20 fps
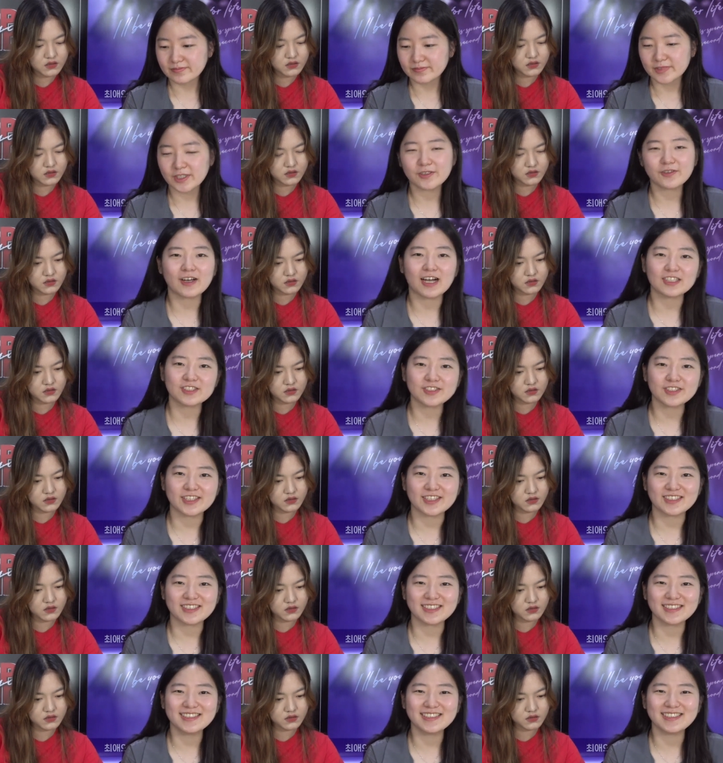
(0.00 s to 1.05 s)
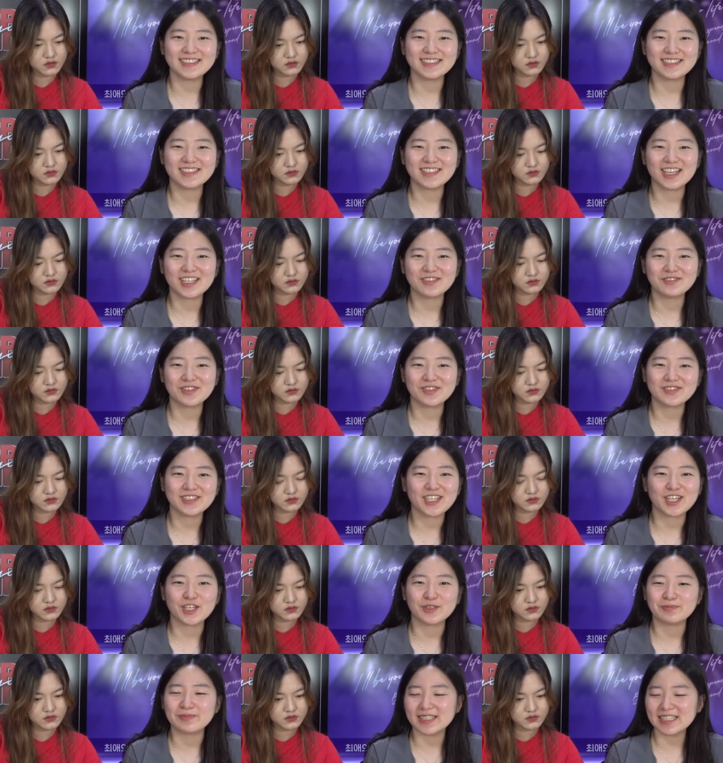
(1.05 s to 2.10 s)
Speaker 1: Congratulations, you get 50
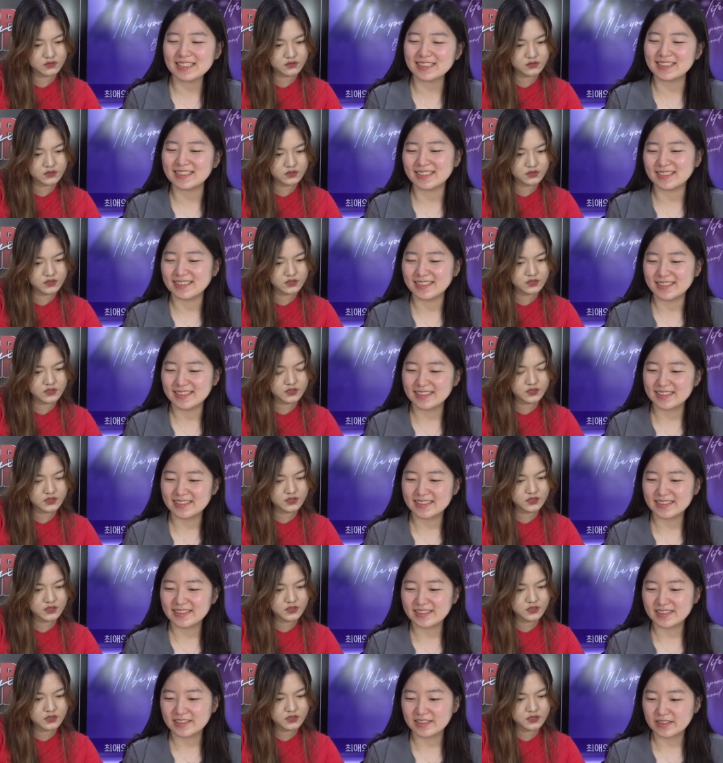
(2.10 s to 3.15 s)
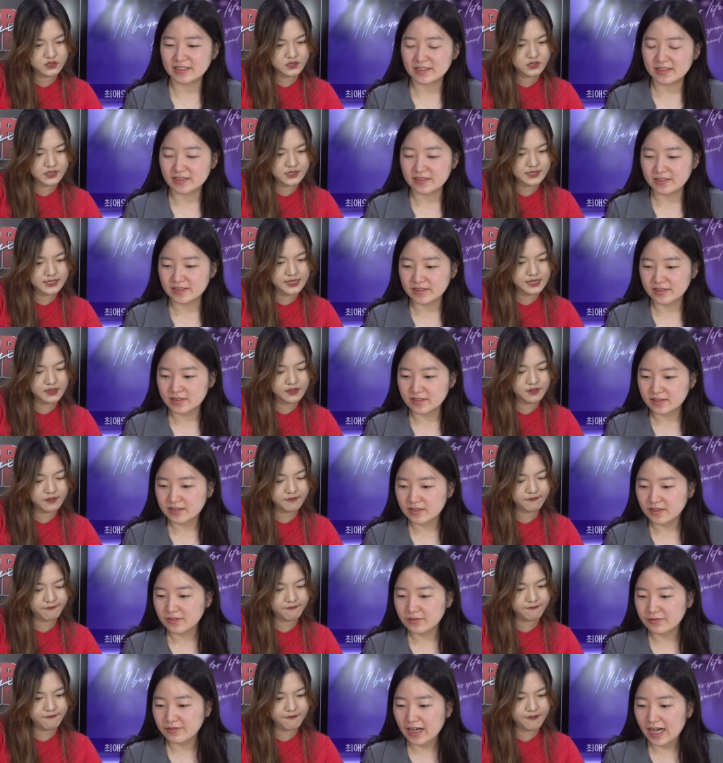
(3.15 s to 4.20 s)
heartbeats.
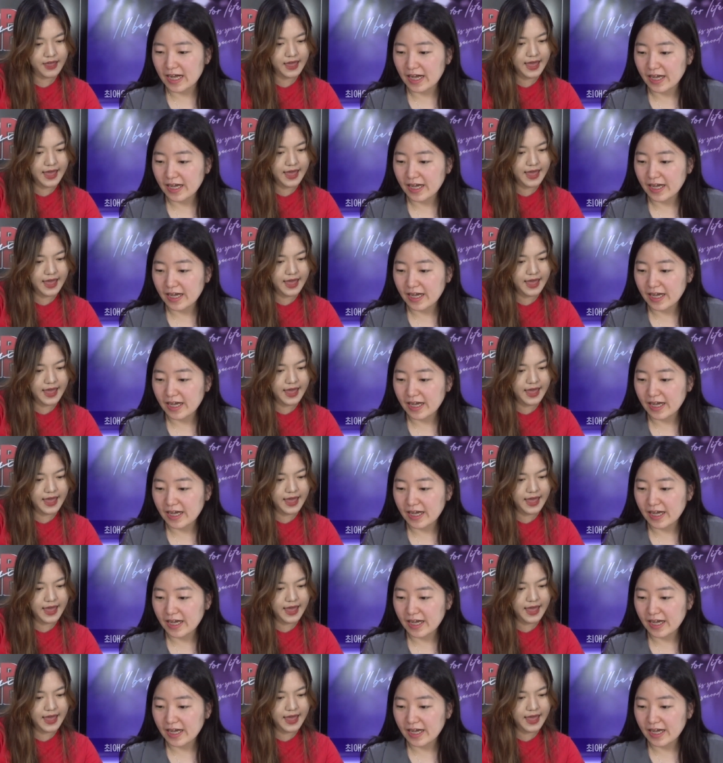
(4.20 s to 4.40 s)
Silva.